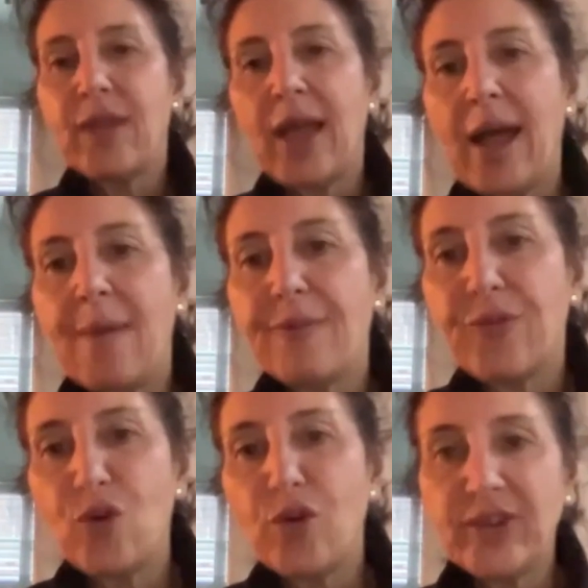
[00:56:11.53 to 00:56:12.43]

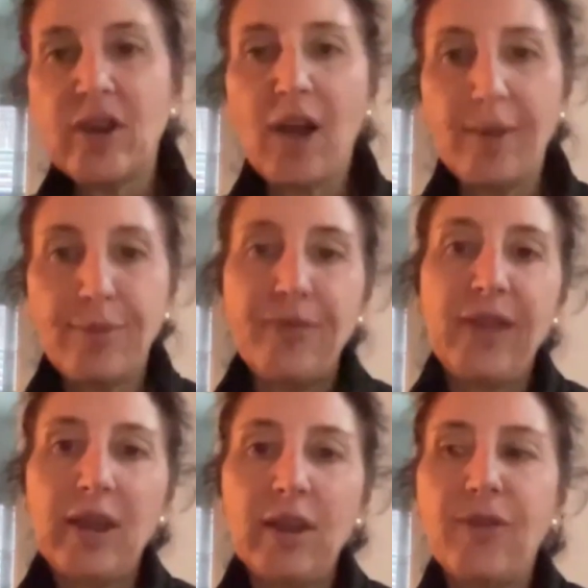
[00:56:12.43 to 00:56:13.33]

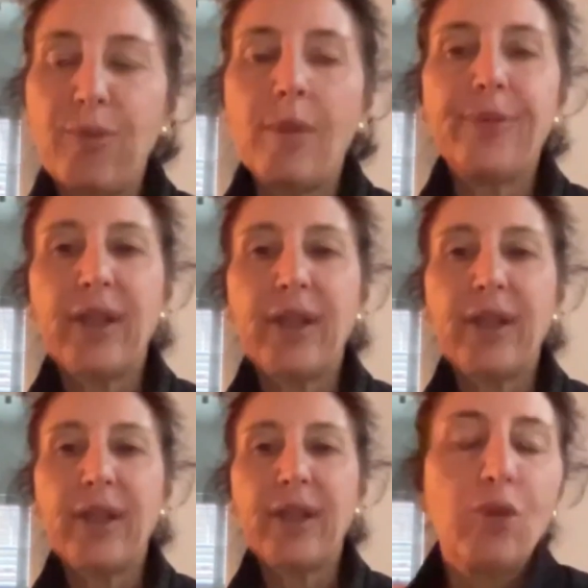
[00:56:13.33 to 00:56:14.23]
49% of the
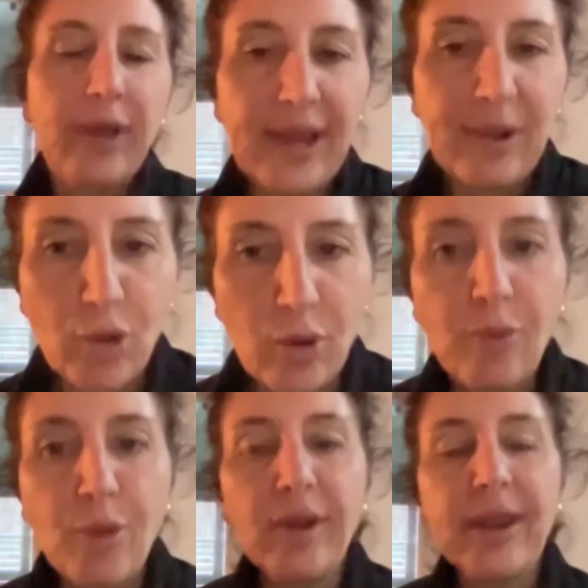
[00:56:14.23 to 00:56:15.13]
population
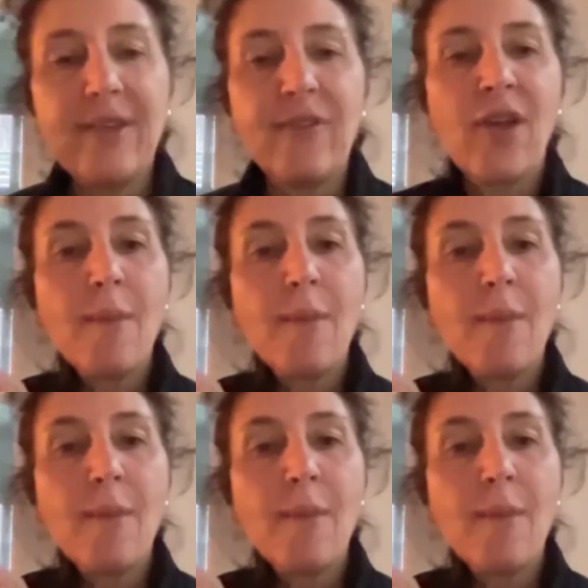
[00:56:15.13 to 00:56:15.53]
will live